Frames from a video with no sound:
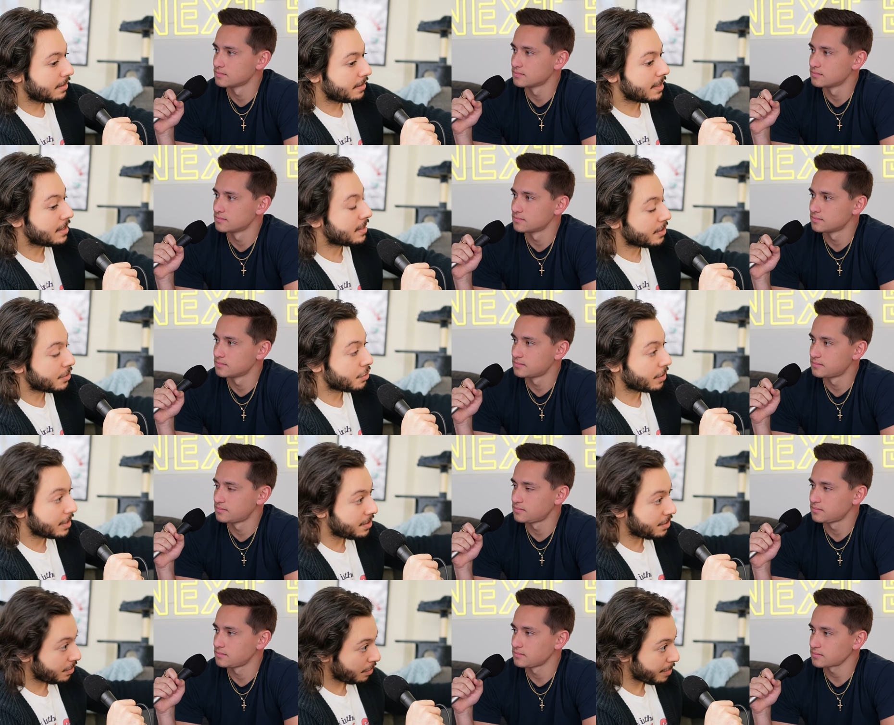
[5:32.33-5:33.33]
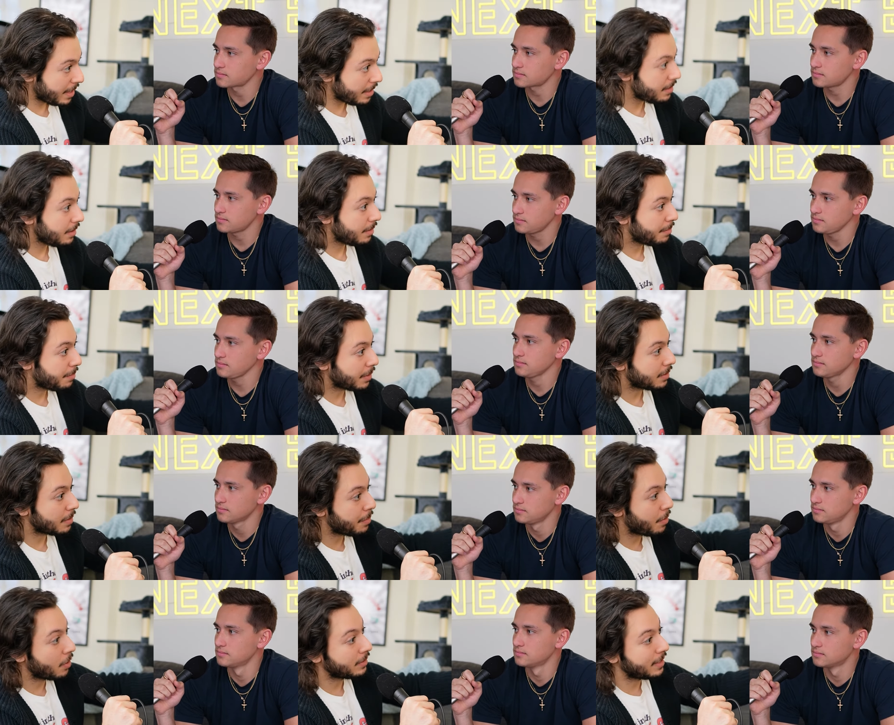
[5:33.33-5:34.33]
Speaker 1: the sensor can still bend, but the
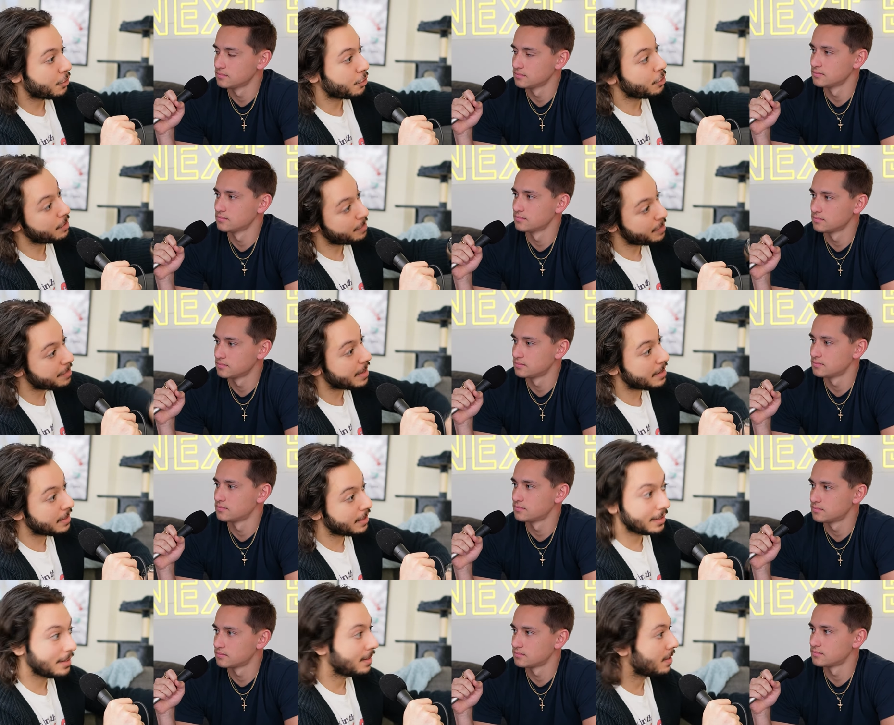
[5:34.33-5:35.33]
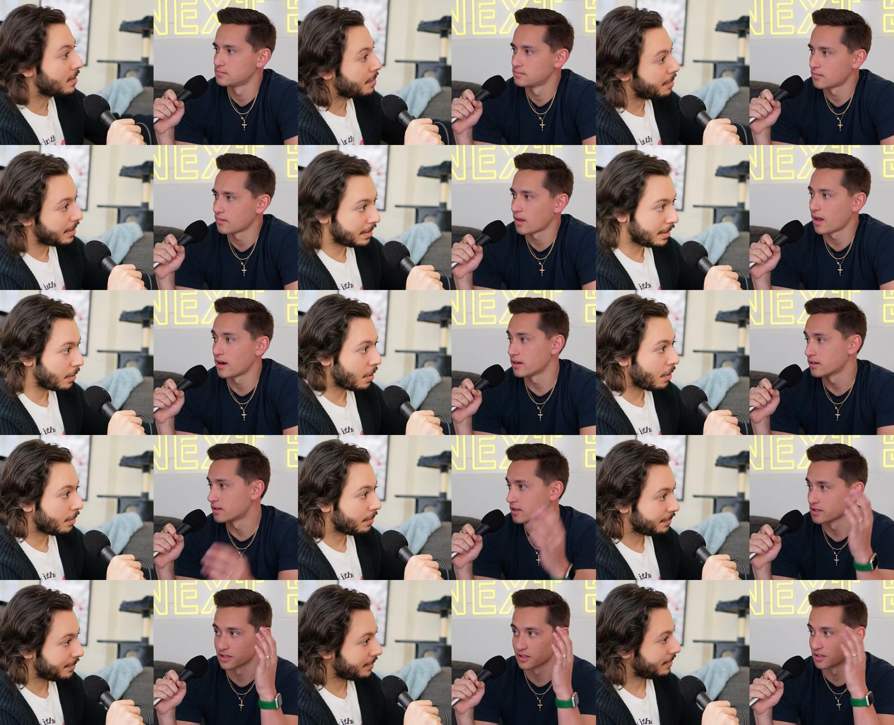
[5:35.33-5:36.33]
part that shouldn't be bending doesn't bend and it
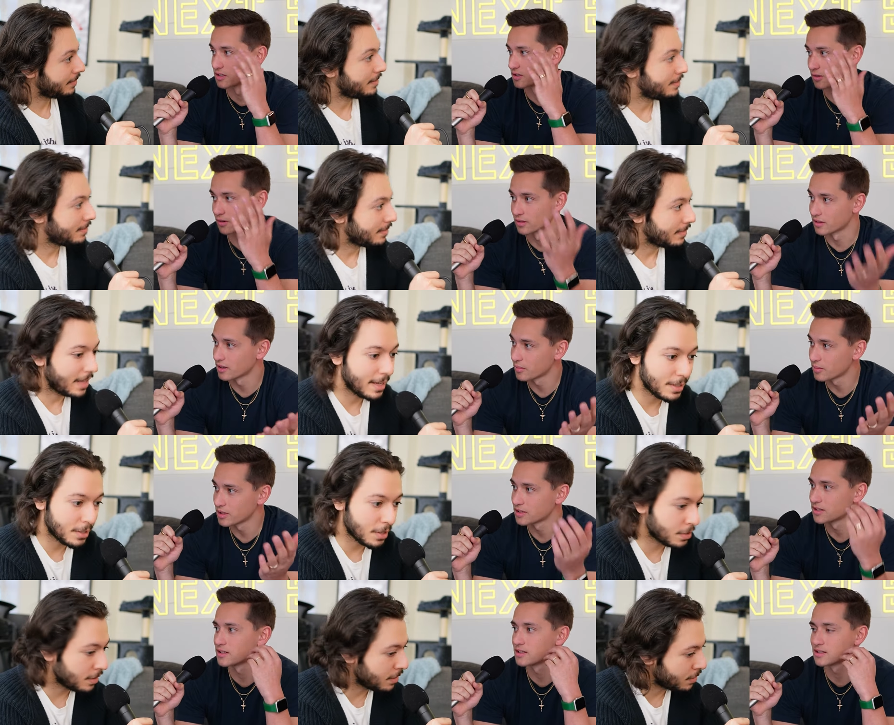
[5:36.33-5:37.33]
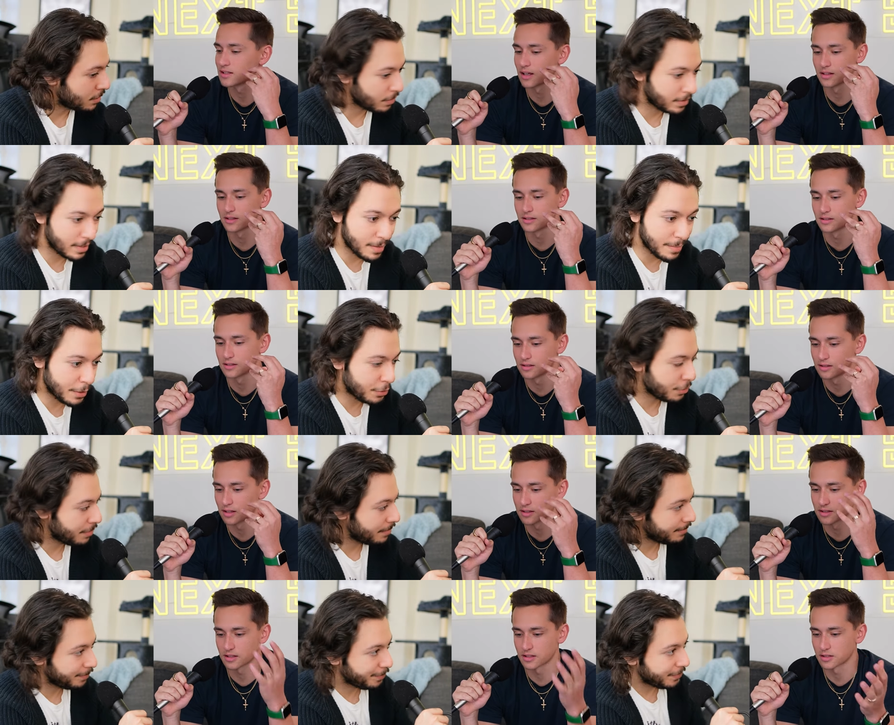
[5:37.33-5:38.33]
doesn't distort the it images doesn't distort the image
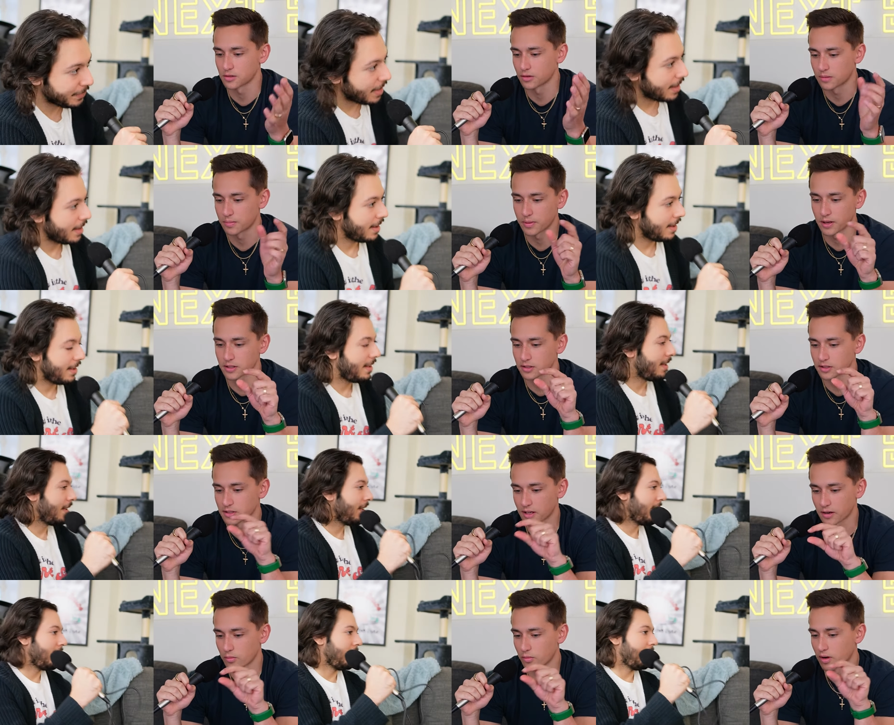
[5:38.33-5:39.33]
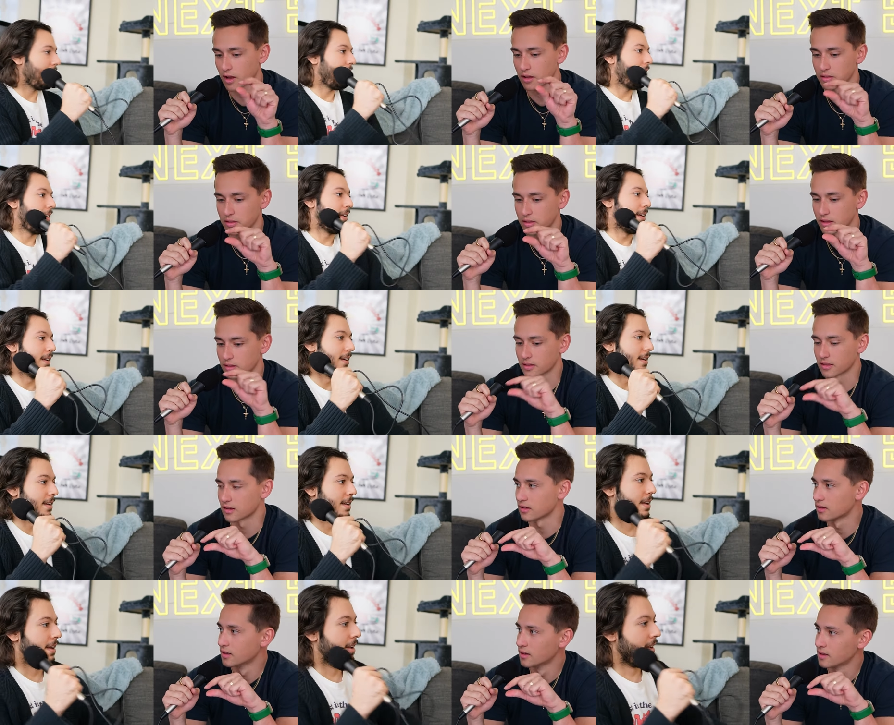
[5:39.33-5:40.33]
Speaker 2: doesn't distort the pictures and what i think
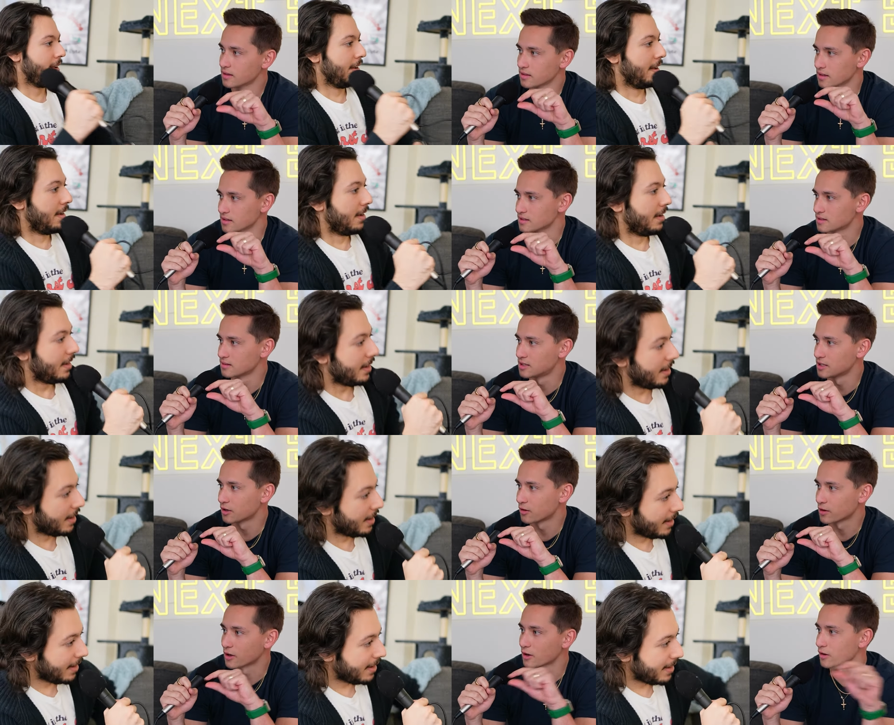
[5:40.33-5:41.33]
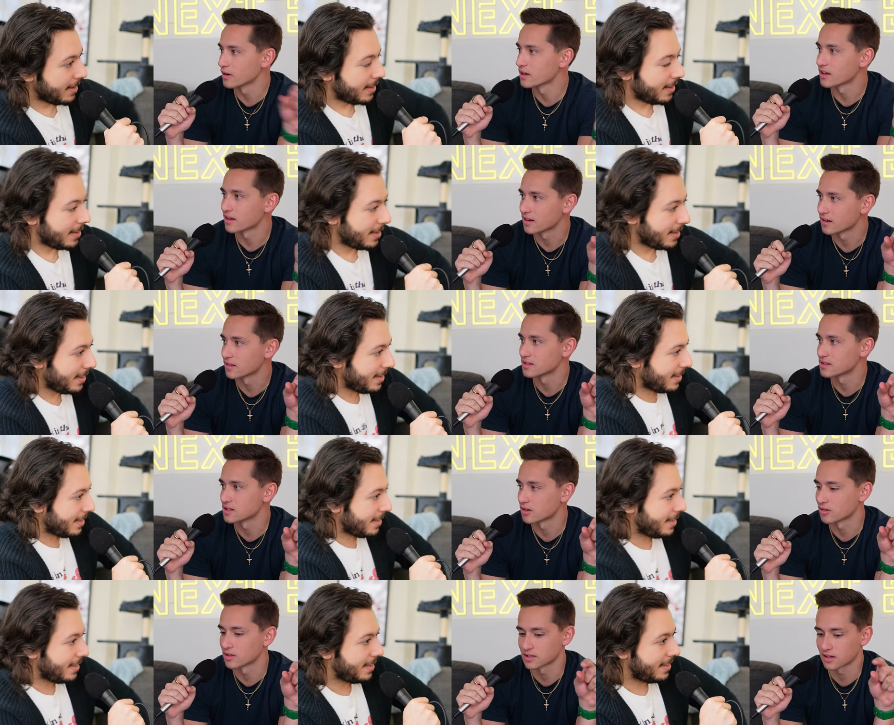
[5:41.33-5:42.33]
the this secret ingredient and in the
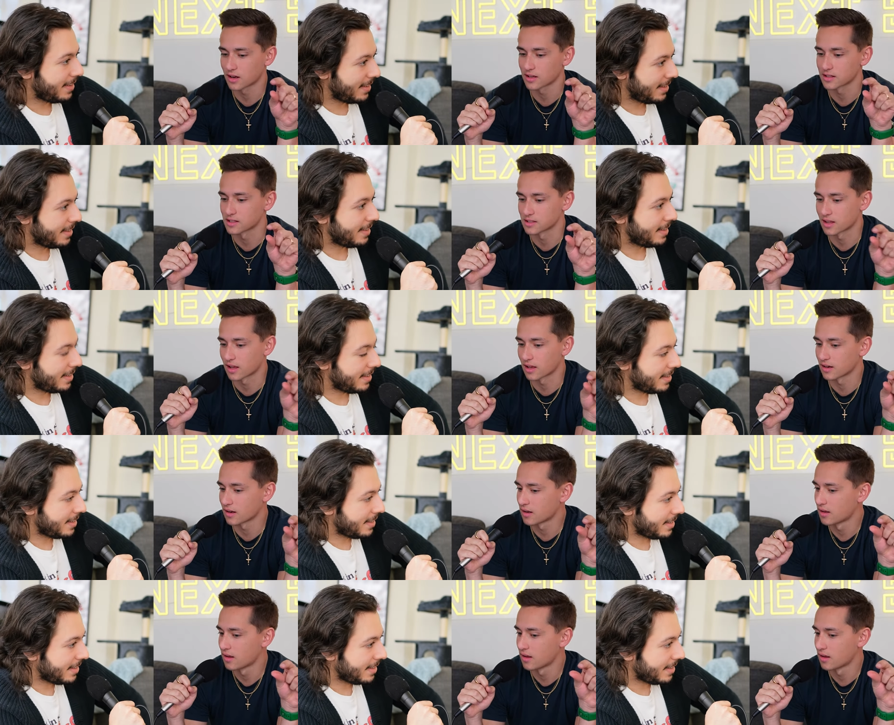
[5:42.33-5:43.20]
secret sauce is that